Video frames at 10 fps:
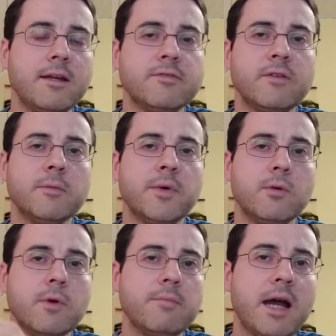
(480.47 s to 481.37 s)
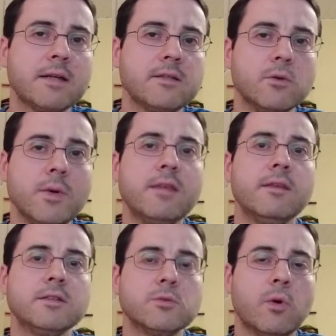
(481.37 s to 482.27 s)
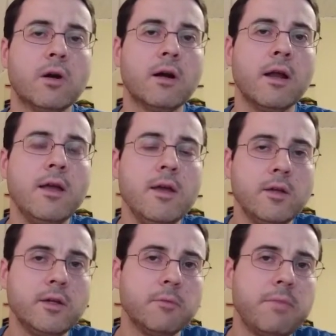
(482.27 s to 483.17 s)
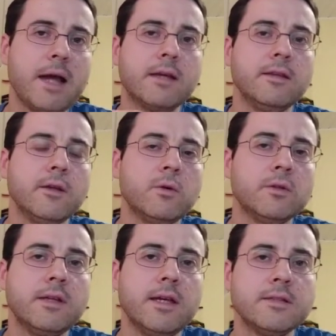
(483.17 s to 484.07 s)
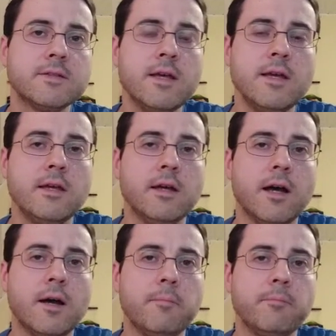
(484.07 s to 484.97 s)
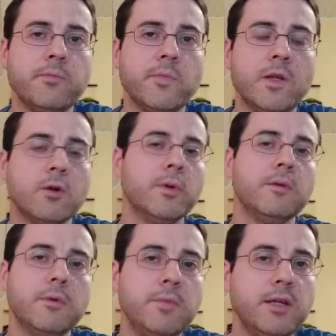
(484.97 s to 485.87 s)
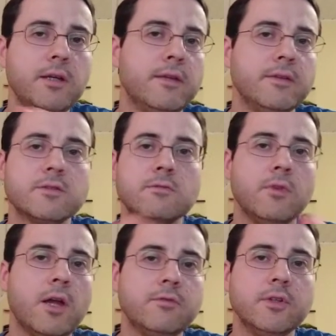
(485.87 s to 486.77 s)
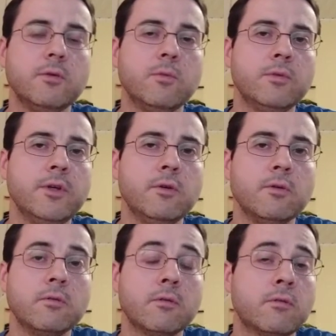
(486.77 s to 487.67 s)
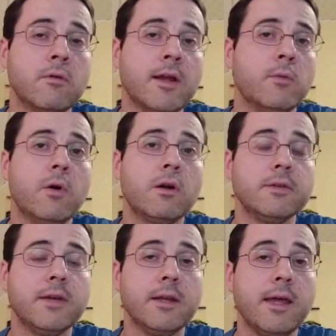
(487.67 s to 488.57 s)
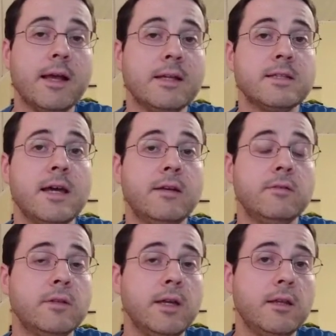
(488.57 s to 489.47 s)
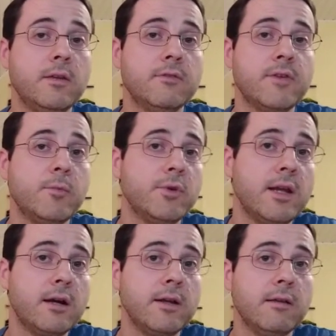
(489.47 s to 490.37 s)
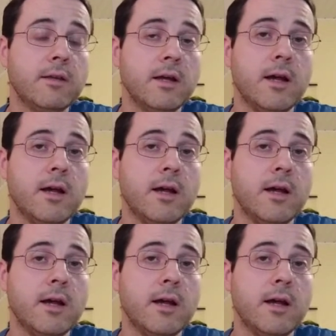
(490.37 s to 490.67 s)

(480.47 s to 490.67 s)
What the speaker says: And if everybody went back to the way things were, back in the old days, we would be in this lovely, great world. And like I said, in the Februdairy